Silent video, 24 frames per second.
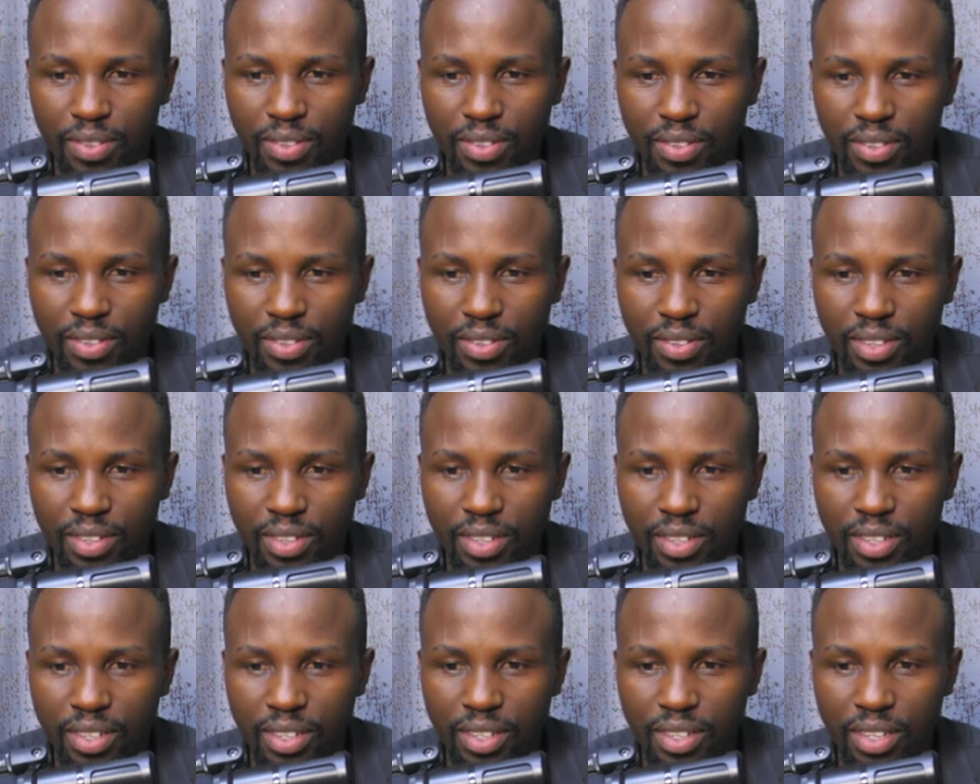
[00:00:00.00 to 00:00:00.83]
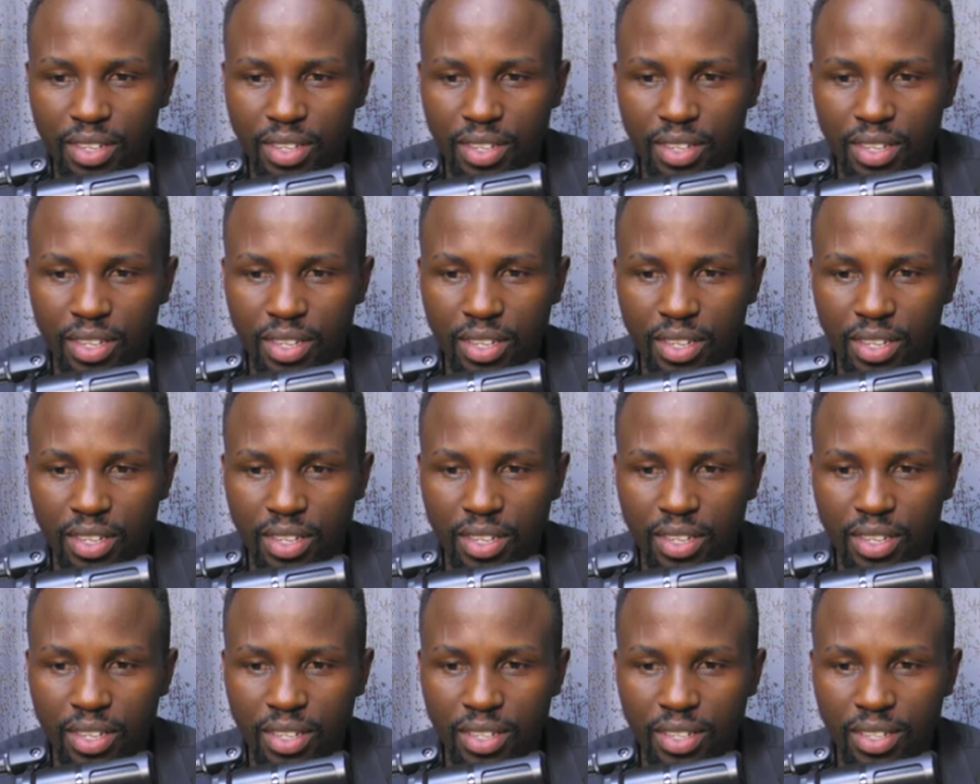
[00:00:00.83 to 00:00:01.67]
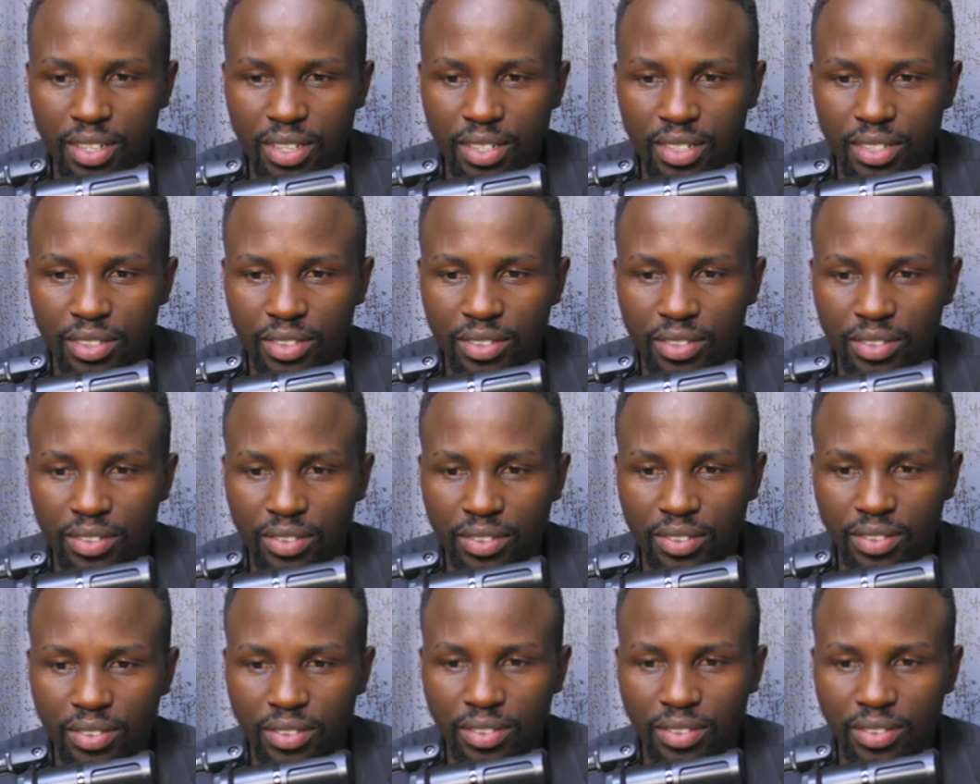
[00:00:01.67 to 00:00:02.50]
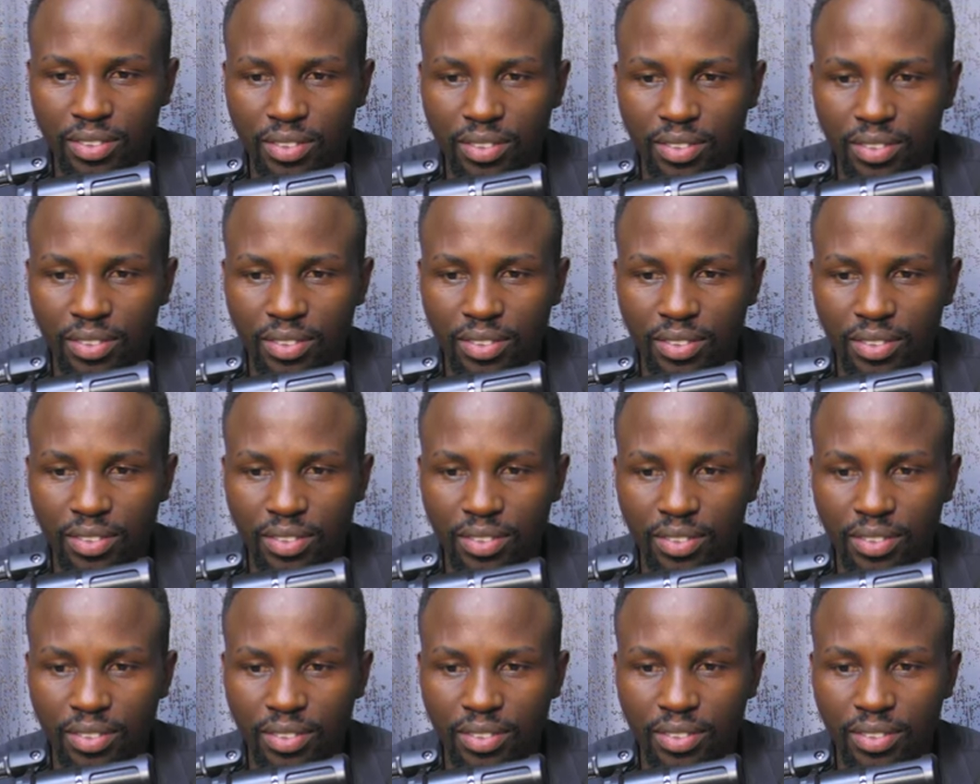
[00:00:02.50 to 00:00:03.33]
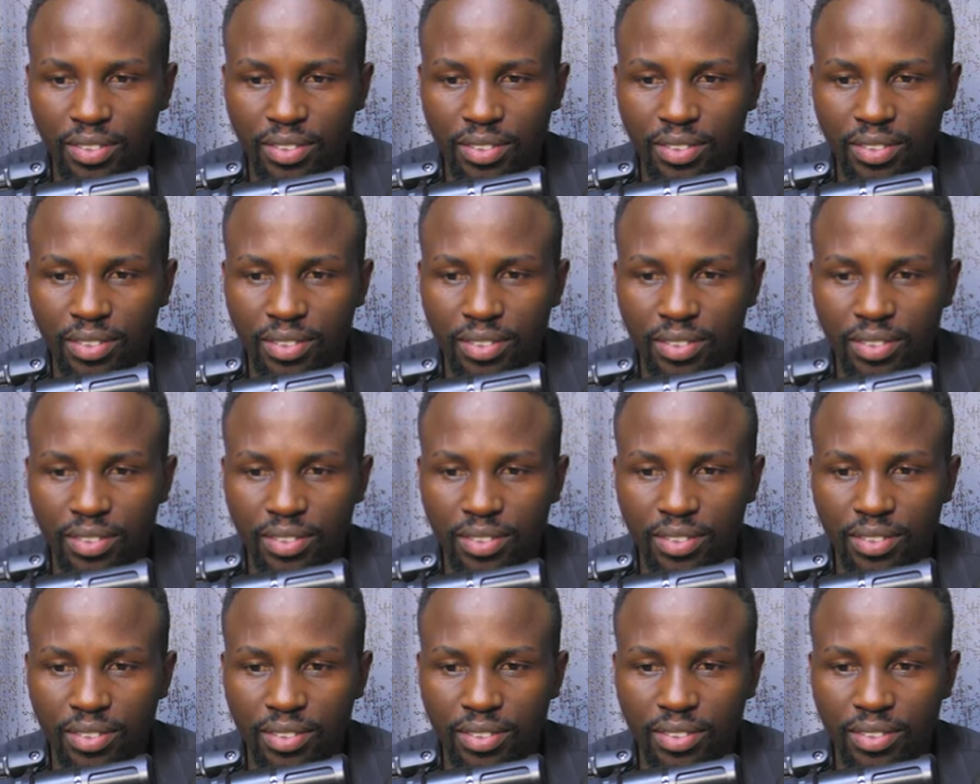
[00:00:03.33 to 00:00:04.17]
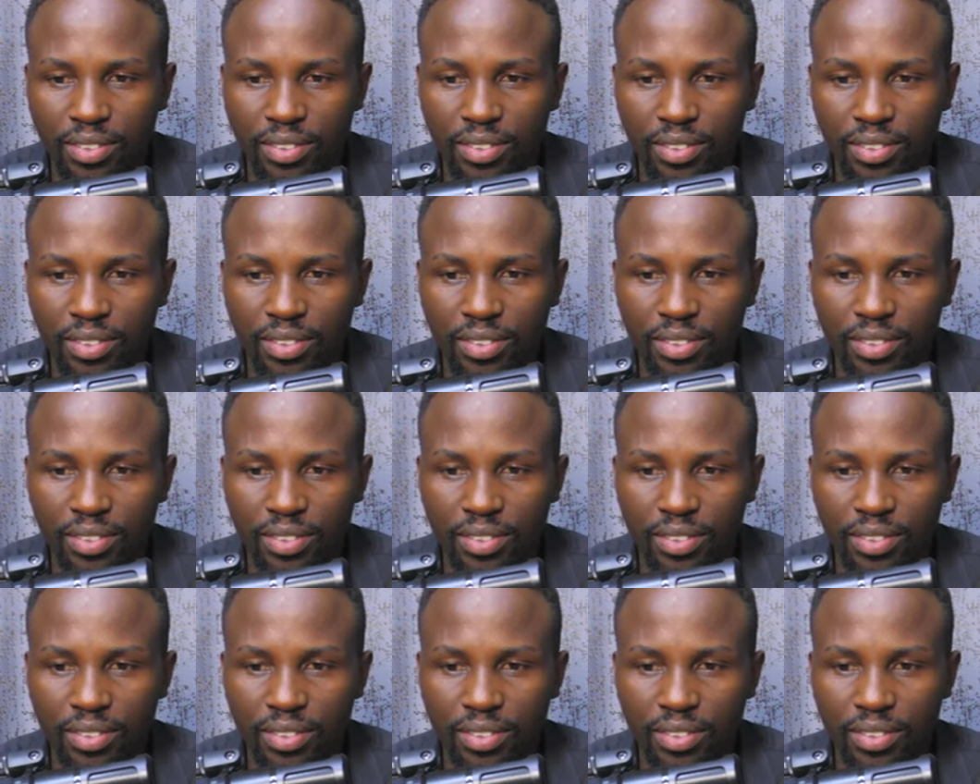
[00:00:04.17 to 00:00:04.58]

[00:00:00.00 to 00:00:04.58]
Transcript: (silent)